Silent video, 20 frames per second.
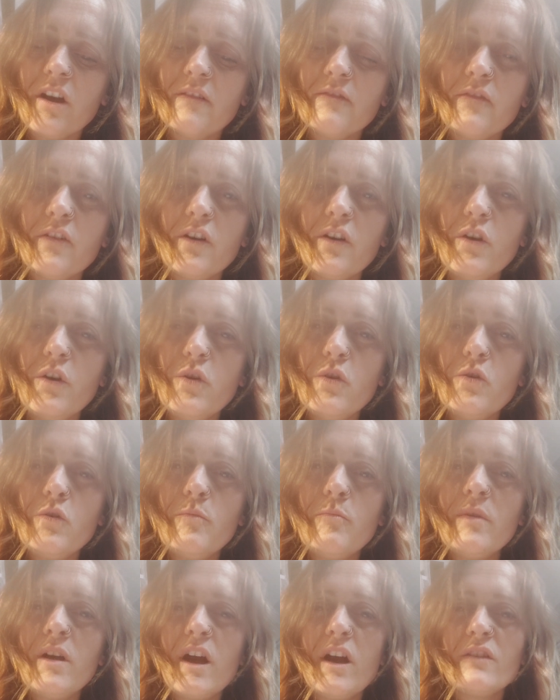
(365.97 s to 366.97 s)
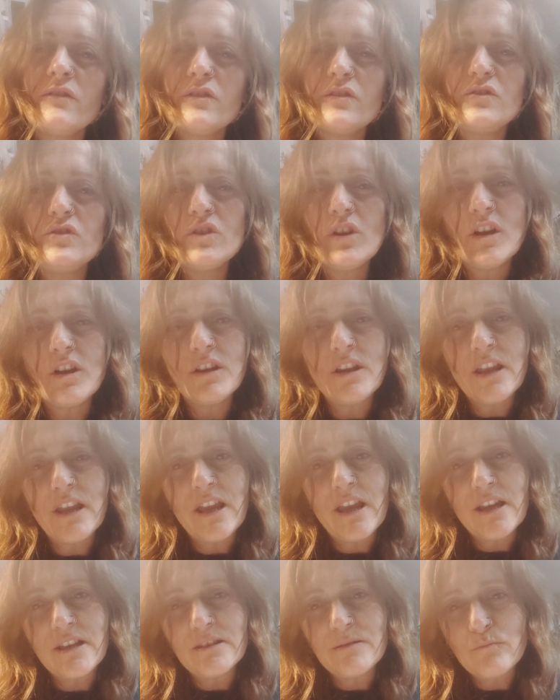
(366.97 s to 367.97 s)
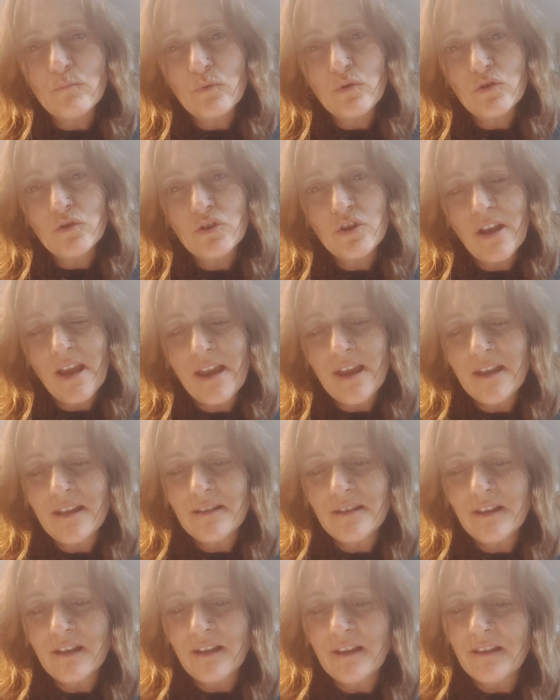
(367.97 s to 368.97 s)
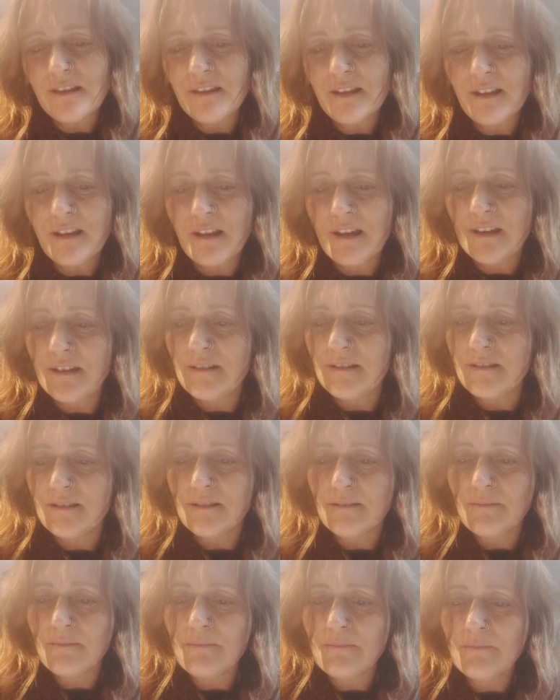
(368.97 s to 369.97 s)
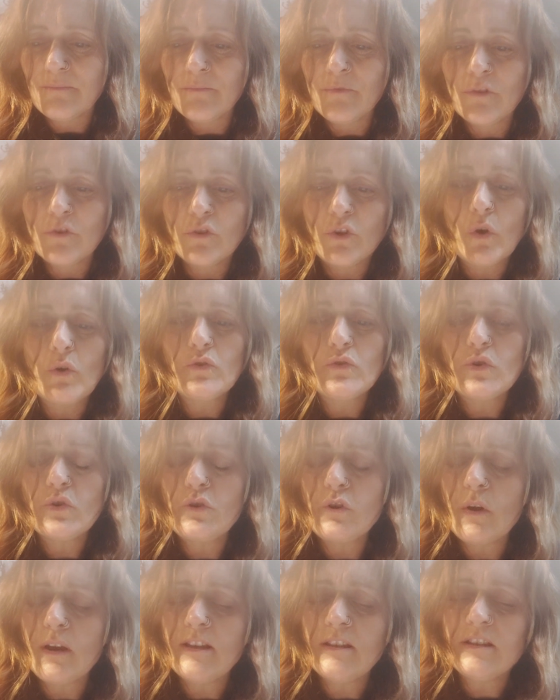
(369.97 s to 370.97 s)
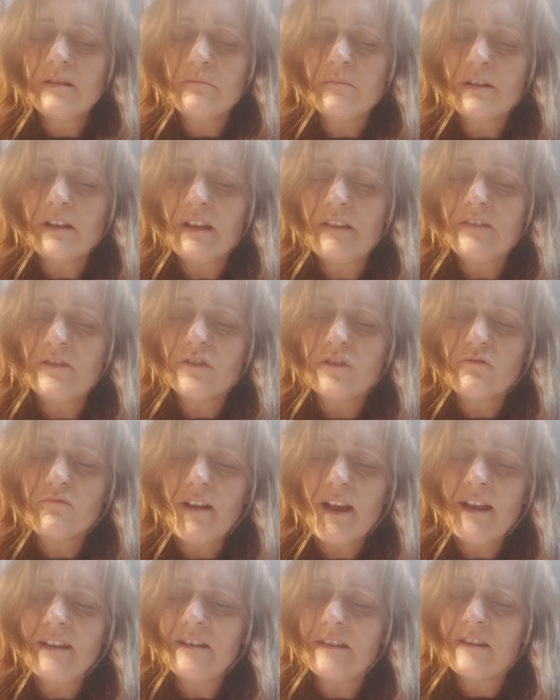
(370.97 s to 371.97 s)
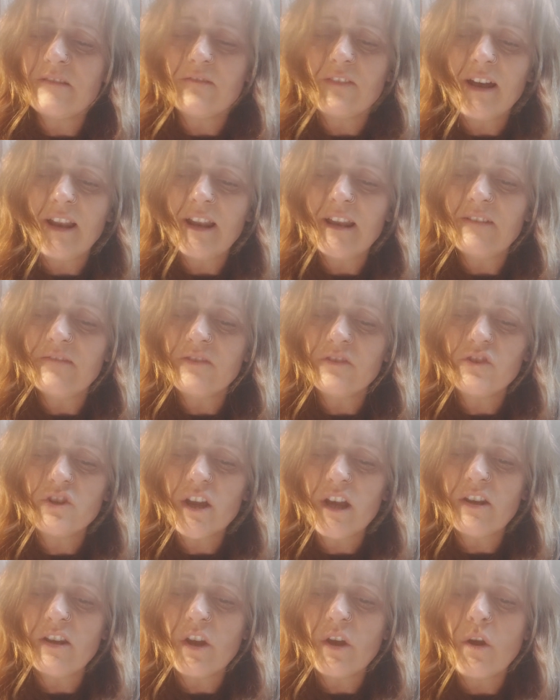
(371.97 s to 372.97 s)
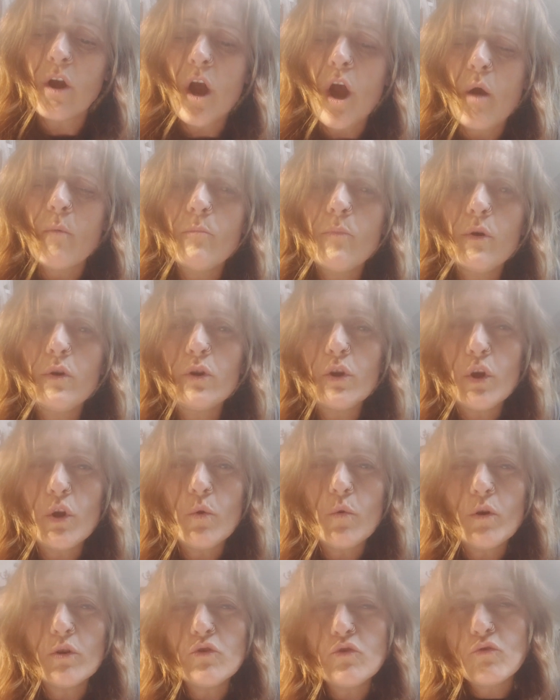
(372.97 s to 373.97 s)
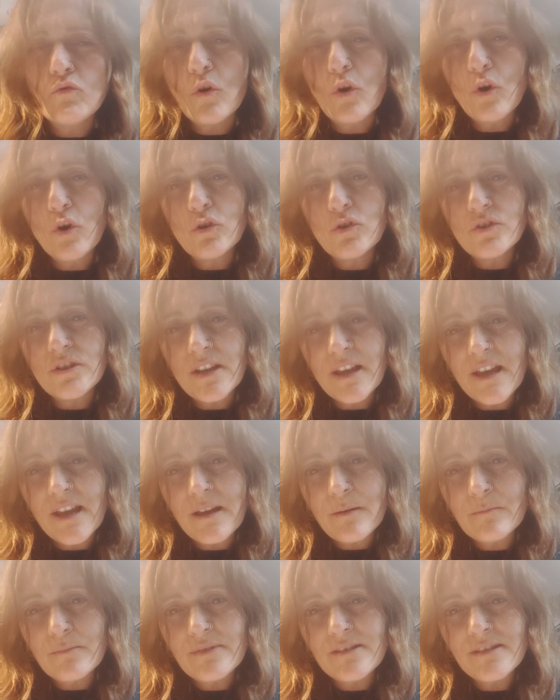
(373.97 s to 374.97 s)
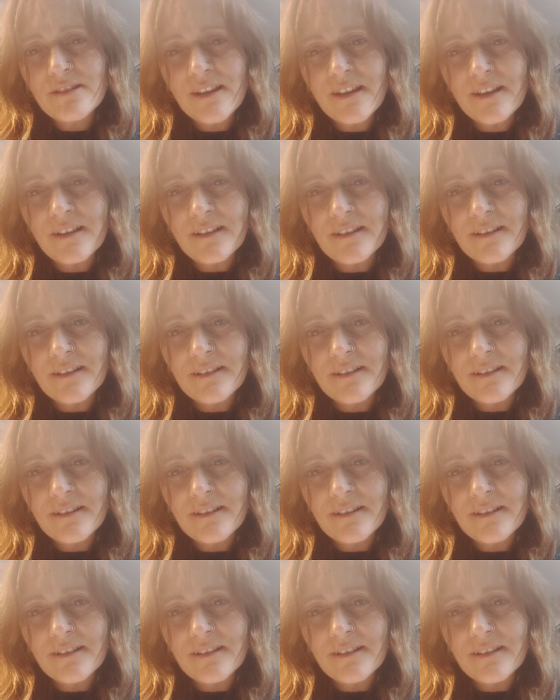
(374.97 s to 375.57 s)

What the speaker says: for whom the journey is more shade than light. Those who know intimately the terrain in the valley of the shadow, but who are drawn to him still.